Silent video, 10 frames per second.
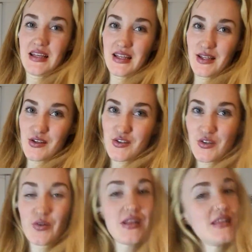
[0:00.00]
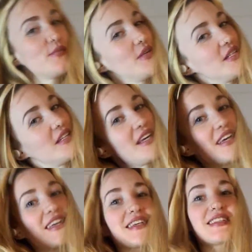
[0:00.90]
in the snow and at the beach.
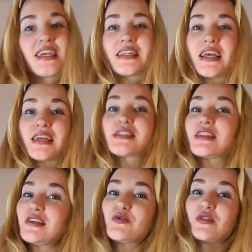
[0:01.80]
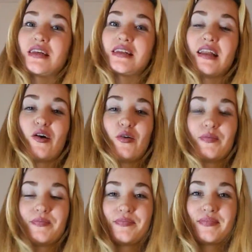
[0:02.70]
Exactly. I still do that now.
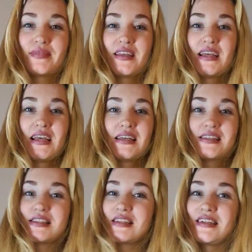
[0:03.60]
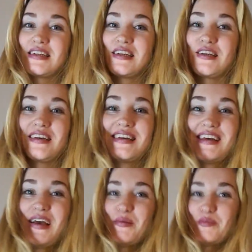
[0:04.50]
I still
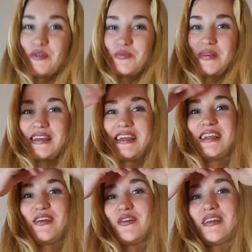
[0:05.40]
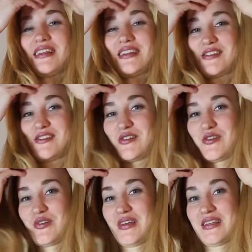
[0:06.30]
put bikini on in the snow
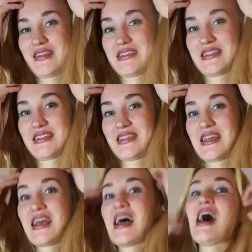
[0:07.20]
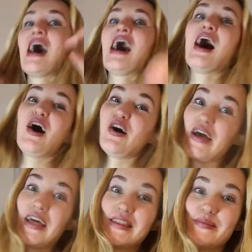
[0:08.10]
and
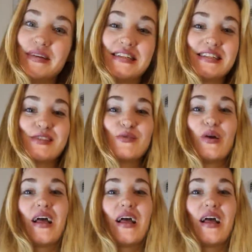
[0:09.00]
at the beach as well.